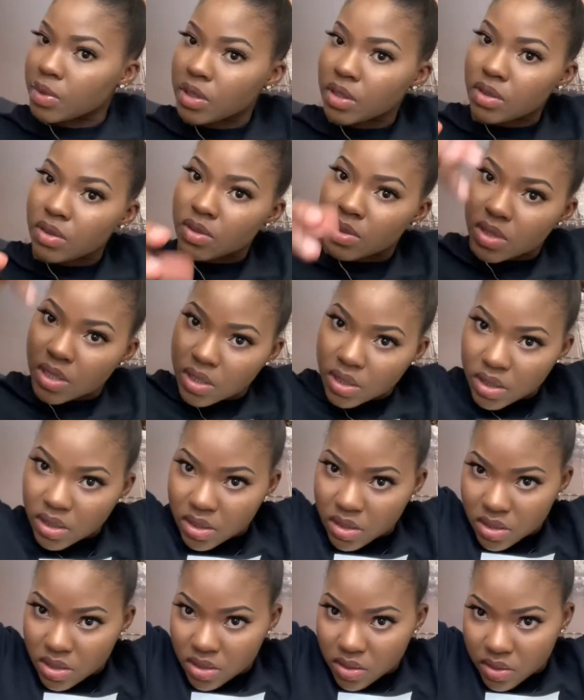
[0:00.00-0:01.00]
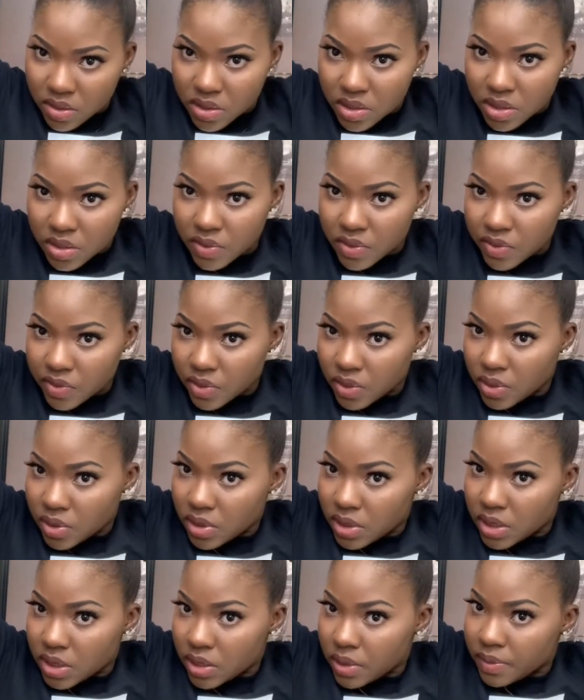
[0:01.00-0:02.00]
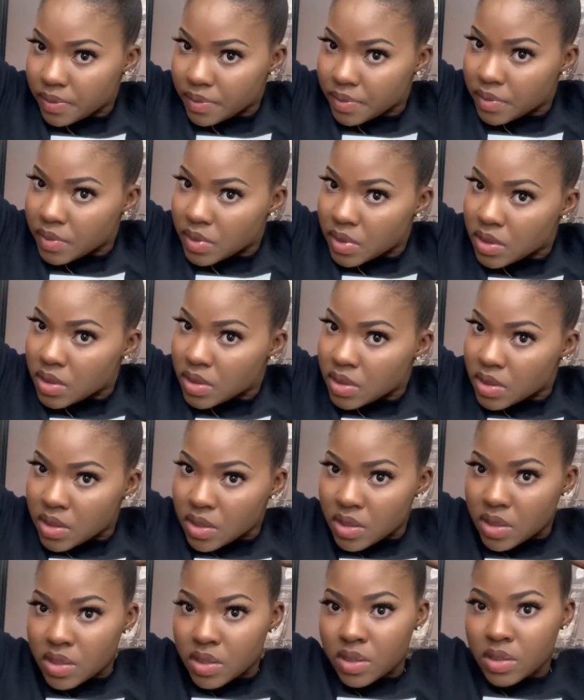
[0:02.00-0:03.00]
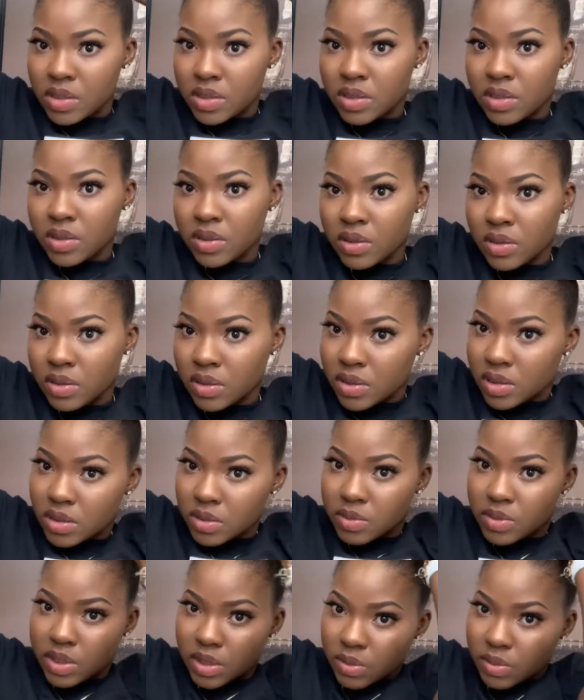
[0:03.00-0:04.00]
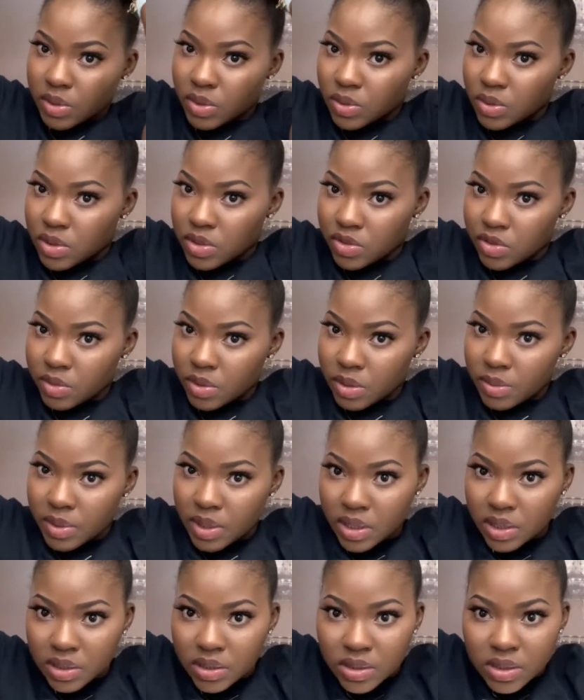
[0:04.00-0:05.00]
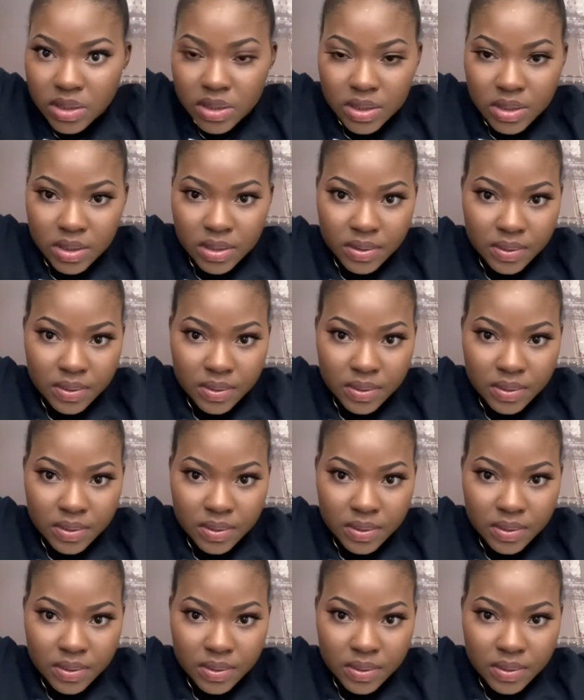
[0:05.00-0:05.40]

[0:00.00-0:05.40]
I use another scrunchie to hold it. And sometimes I use rubber bands.